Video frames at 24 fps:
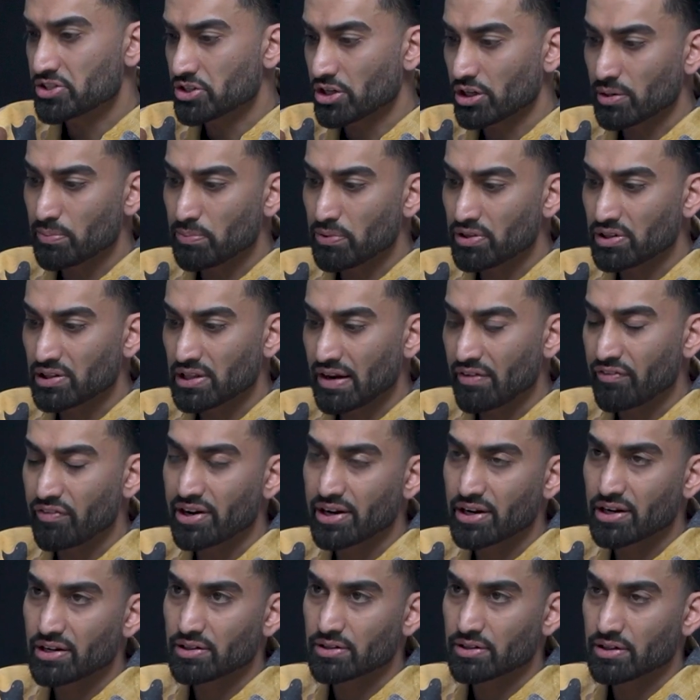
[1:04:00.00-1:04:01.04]
all about
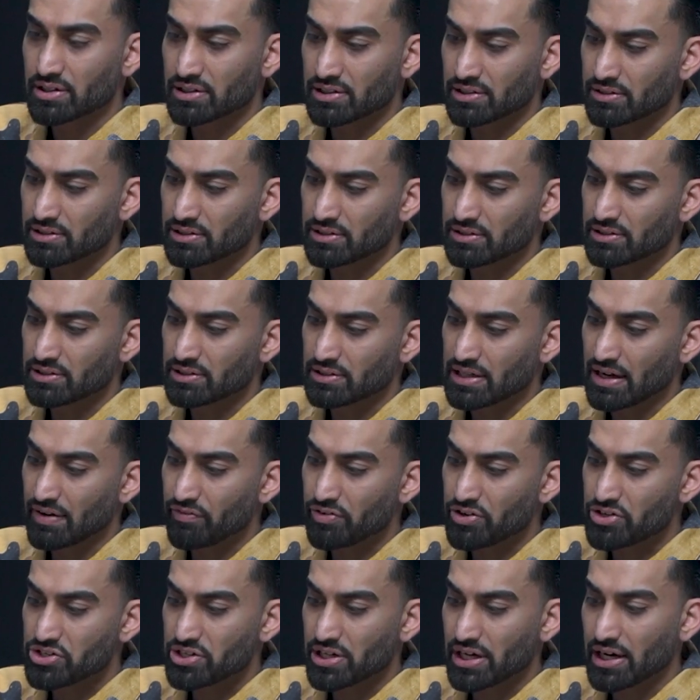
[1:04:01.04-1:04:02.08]

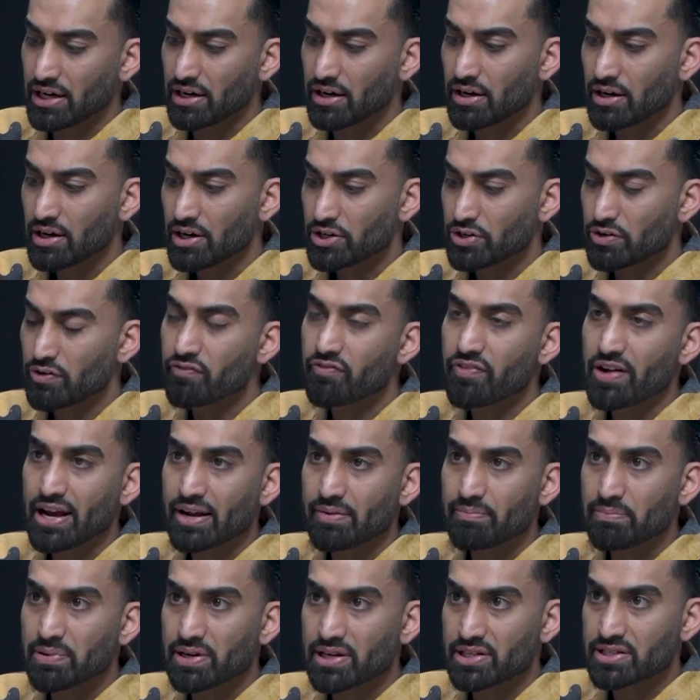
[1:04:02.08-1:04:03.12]
leveraging your
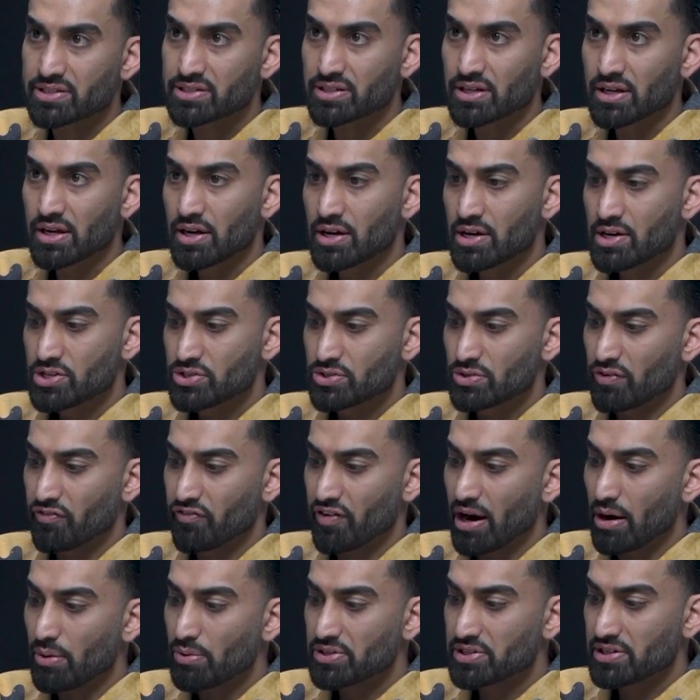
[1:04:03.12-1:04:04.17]
fan base. So if
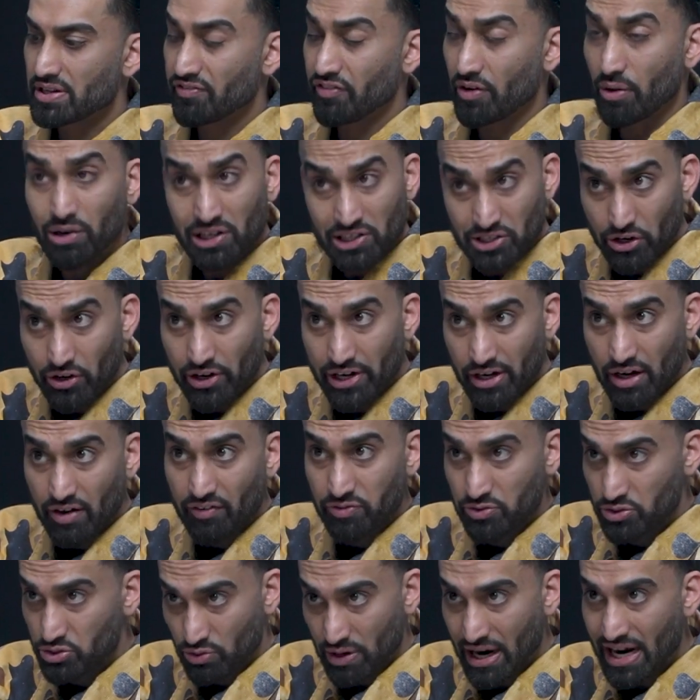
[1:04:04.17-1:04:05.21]
I was starting off
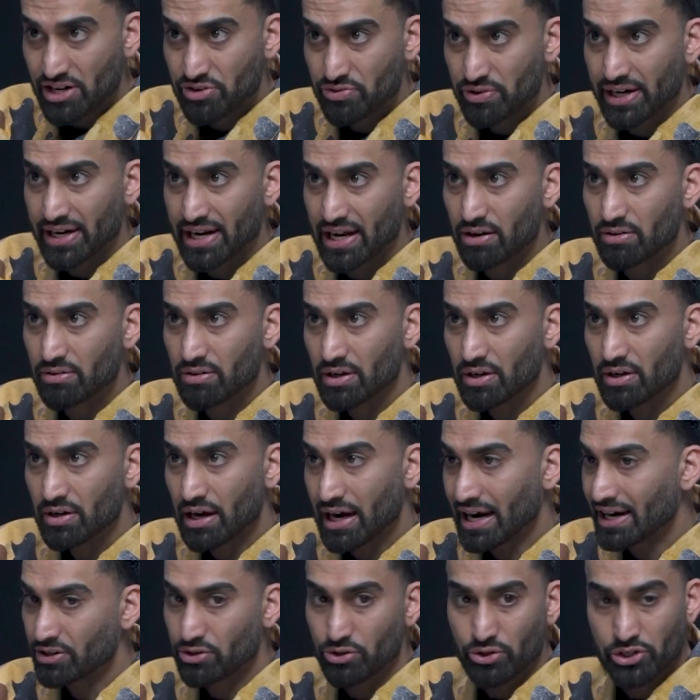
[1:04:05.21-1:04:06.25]
from scratch right now,
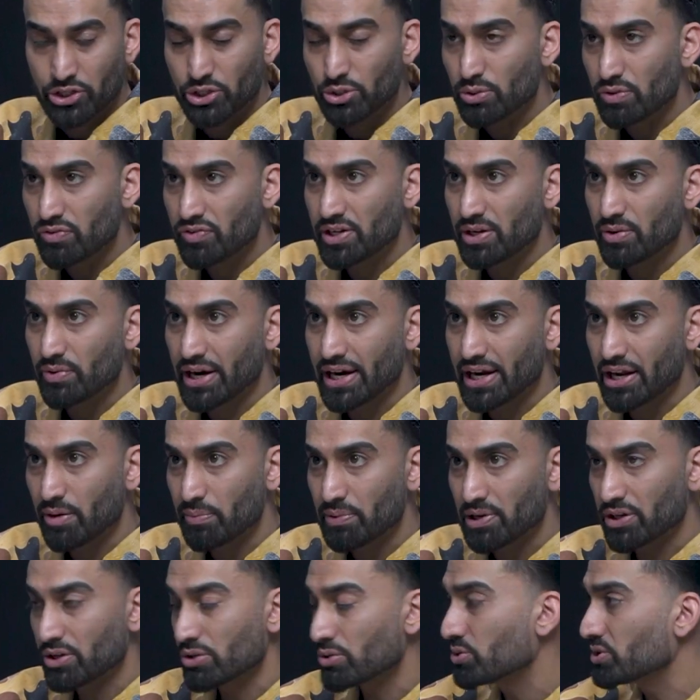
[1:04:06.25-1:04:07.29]
I'd go to U of T right now, and
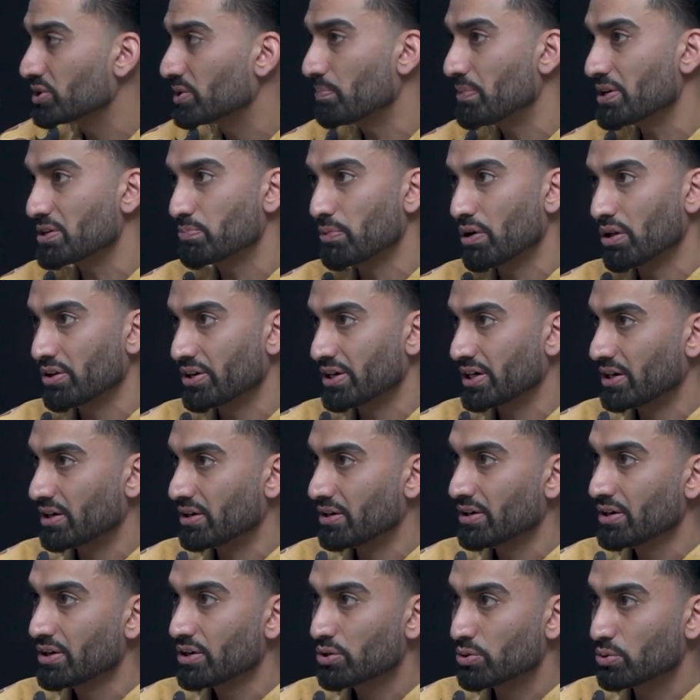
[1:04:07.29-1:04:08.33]
be like, yo, who's the best baller
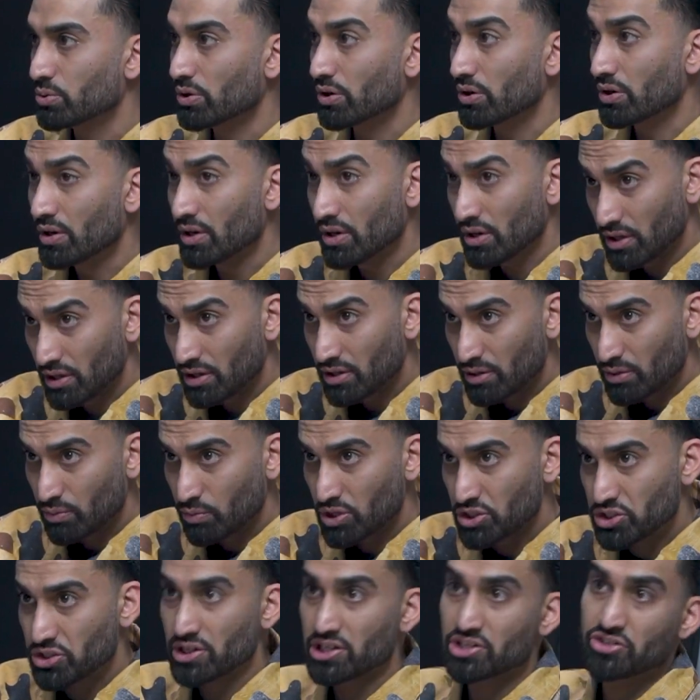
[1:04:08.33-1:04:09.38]
here? Cool.
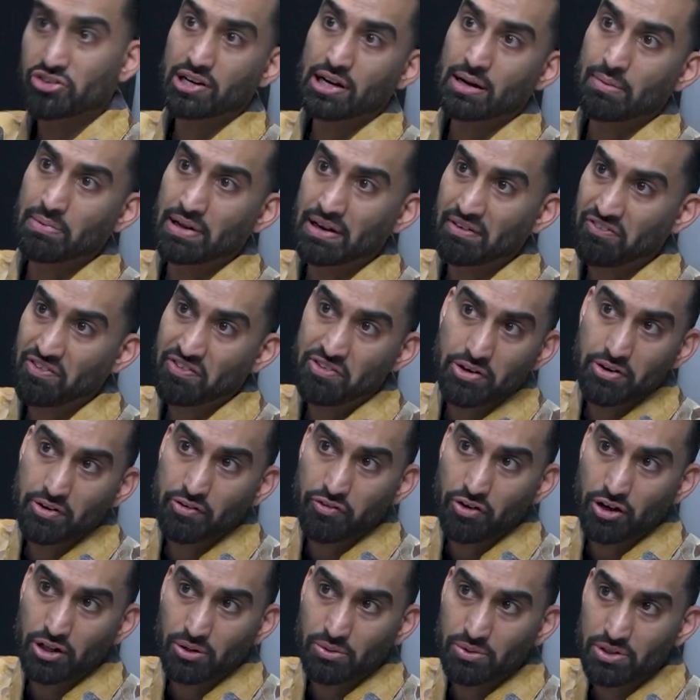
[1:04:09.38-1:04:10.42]
What's your Instagram like? 1,500
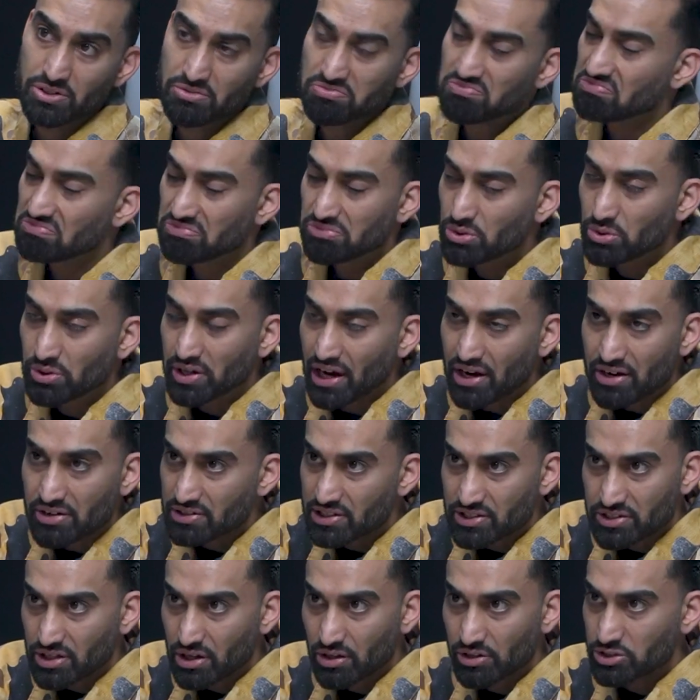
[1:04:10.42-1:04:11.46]
followers? Who cares?
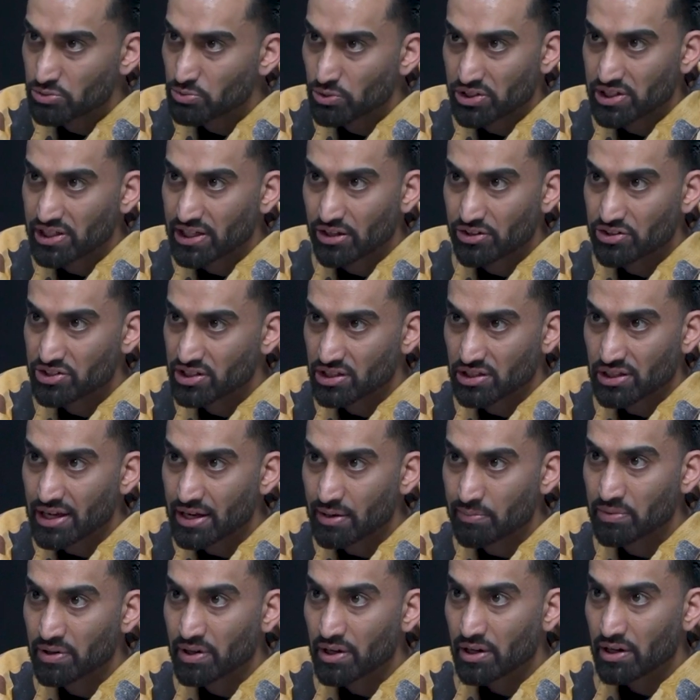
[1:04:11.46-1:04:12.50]
Let's go. Let's work together. Let's
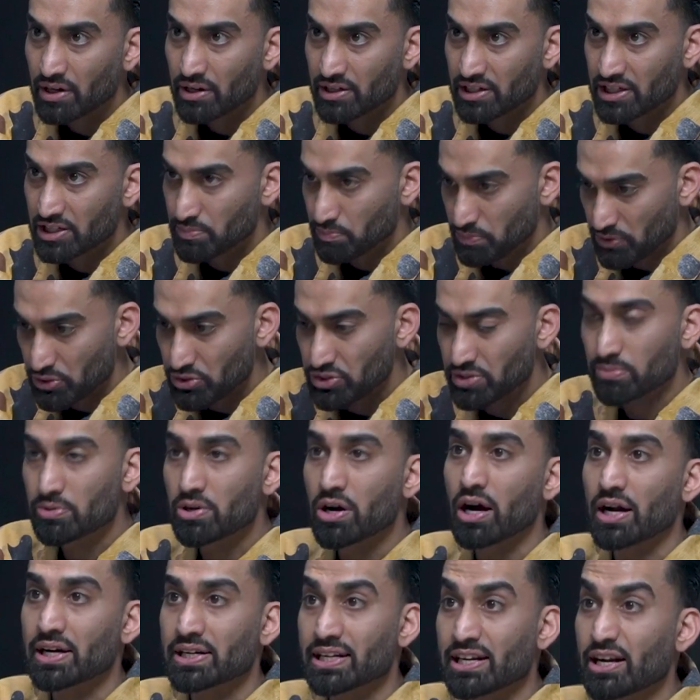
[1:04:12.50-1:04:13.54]
collab. Let's produce some
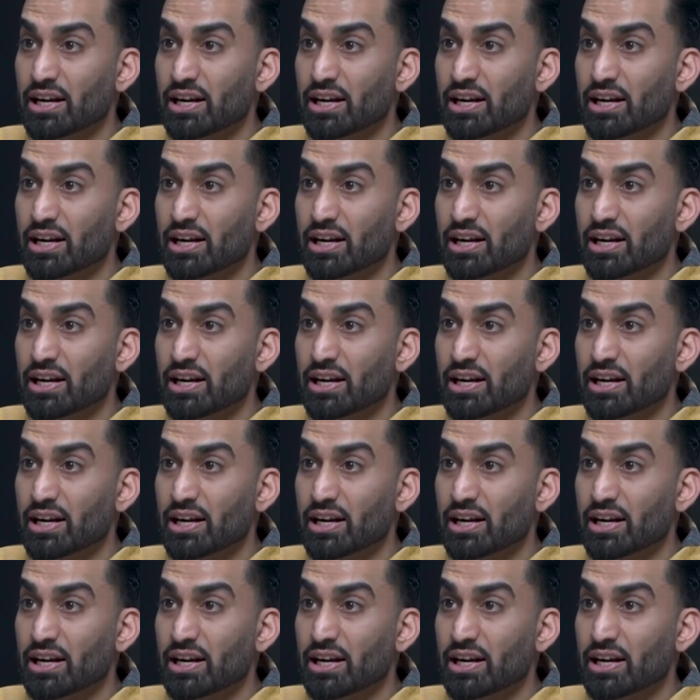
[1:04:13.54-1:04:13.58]
content,